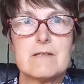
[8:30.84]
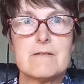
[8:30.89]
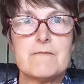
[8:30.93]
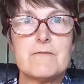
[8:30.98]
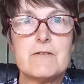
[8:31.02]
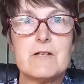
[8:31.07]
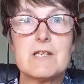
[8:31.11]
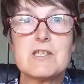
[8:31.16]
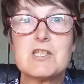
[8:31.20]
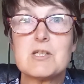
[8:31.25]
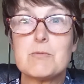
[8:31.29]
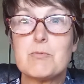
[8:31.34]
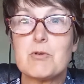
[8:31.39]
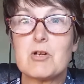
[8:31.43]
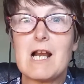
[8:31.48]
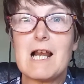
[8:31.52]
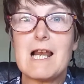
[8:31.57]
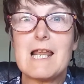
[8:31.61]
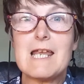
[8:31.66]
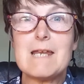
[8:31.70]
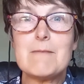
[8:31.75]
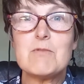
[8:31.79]
The first, to
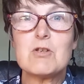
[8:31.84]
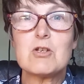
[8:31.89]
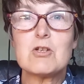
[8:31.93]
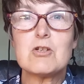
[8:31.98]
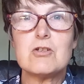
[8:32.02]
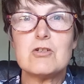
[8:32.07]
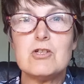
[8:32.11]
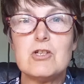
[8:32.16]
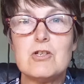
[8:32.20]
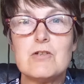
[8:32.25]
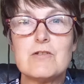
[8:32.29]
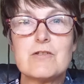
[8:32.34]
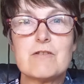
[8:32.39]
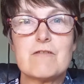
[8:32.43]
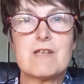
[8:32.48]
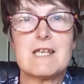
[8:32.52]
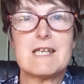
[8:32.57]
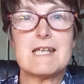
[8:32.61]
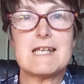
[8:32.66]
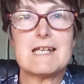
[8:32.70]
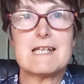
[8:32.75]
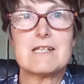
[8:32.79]
proclaim the good news of
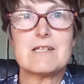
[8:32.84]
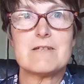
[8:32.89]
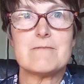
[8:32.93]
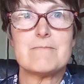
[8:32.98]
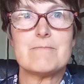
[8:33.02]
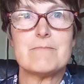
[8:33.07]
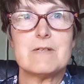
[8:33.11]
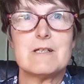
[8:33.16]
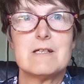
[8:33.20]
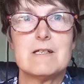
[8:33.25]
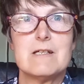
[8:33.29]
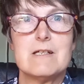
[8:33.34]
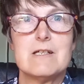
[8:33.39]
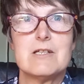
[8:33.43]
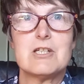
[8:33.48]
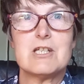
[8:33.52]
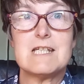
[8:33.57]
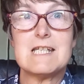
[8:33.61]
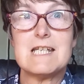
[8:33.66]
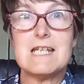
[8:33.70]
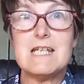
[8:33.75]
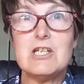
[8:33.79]
the kingdom,
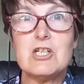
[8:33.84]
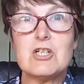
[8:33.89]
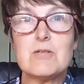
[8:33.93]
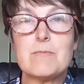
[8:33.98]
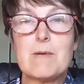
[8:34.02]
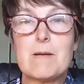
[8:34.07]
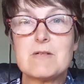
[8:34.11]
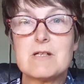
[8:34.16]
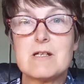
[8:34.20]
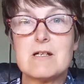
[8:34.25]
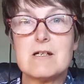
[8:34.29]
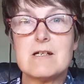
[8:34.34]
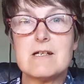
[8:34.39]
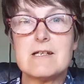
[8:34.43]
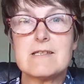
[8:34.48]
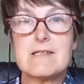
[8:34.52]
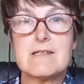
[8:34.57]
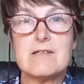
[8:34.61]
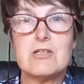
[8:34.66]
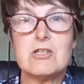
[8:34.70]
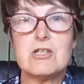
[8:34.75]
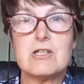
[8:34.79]
to teach,
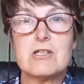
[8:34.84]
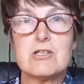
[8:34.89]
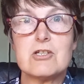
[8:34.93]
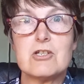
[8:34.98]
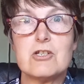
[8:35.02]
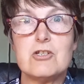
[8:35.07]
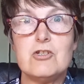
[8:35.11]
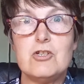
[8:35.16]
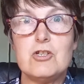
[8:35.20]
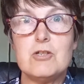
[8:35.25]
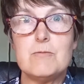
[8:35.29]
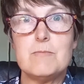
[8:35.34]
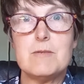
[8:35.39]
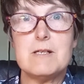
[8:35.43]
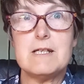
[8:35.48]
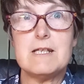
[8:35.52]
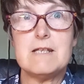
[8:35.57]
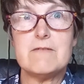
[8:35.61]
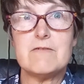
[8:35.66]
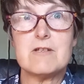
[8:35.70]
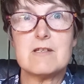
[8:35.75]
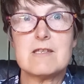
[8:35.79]
baptise and nurture new
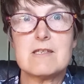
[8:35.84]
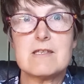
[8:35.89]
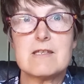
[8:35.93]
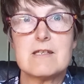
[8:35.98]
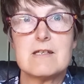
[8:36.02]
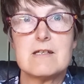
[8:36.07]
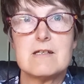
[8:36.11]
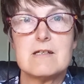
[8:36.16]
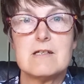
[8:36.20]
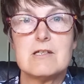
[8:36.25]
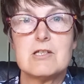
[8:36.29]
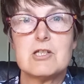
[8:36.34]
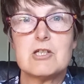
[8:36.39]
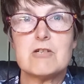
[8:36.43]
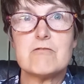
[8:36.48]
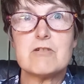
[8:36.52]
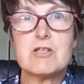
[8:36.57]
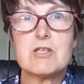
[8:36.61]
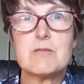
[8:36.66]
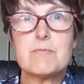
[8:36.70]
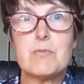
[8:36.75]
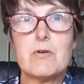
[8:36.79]
believers,
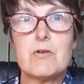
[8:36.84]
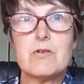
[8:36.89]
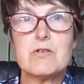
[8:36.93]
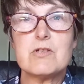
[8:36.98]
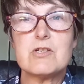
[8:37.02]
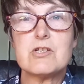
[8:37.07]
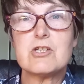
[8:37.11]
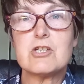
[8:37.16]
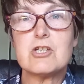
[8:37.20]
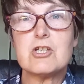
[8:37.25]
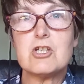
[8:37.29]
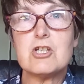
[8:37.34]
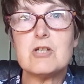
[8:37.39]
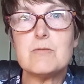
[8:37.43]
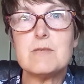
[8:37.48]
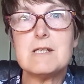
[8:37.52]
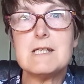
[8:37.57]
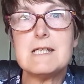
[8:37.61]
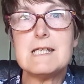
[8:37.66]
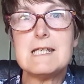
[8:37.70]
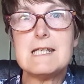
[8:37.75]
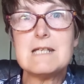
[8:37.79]
to respond to
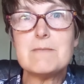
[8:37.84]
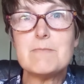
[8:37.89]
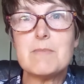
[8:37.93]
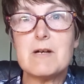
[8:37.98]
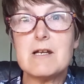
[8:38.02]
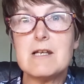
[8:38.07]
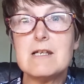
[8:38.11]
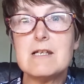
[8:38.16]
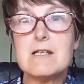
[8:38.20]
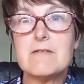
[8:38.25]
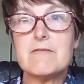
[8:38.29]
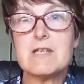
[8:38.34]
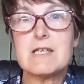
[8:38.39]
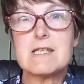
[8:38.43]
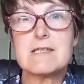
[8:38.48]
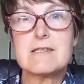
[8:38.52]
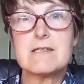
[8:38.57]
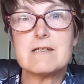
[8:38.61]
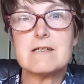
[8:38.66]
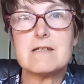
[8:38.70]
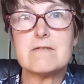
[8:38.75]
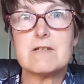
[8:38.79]
human need by loving
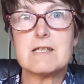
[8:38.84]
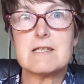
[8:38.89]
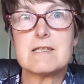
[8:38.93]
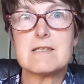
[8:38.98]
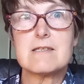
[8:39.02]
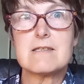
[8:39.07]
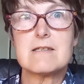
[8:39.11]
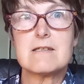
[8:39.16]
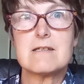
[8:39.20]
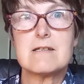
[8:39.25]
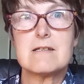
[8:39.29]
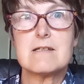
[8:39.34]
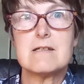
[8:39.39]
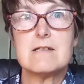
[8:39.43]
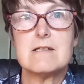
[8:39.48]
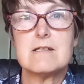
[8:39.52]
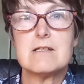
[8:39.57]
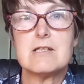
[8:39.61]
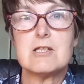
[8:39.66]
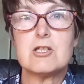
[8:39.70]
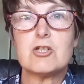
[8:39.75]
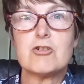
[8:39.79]
service,
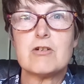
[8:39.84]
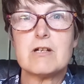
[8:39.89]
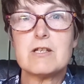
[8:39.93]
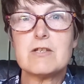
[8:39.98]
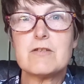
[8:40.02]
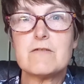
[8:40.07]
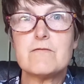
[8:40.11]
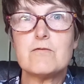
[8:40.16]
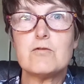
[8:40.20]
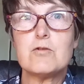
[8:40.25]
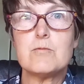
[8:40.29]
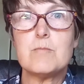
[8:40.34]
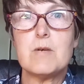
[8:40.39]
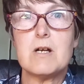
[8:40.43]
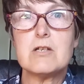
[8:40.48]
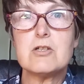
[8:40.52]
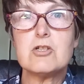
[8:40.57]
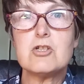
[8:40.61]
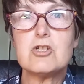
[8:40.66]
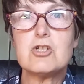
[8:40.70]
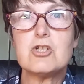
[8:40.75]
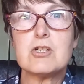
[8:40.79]
to transform
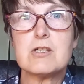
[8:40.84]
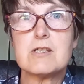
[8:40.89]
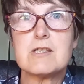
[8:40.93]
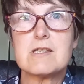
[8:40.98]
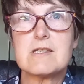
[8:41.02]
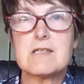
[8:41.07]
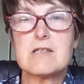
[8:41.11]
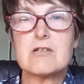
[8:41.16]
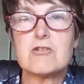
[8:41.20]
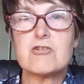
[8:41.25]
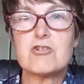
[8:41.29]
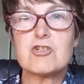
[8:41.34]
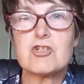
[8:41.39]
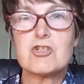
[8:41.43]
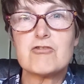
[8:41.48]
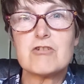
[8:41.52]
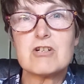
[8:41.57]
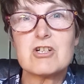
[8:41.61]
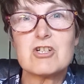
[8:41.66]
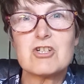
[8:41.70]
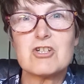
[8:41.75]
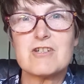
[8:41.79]
unjust
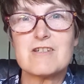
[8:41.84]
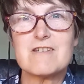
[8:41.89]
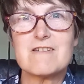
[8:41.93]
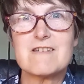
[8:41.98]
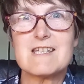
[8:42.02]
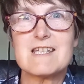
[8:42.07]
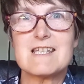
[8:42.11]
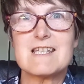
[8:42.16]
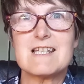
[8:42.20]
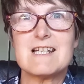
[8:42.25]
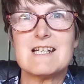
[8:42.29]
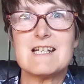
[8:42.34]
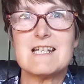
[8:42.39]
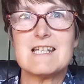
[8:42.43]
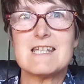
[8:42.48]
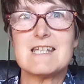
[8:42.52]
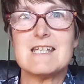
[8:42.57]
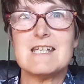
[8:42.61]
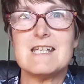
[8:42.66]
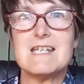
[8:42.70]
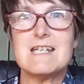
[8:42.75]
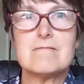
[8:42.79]
structures of
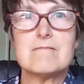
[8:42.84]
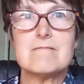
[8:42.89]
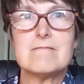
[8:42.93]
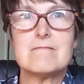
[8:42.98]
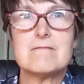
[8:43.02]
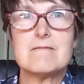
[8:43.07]
society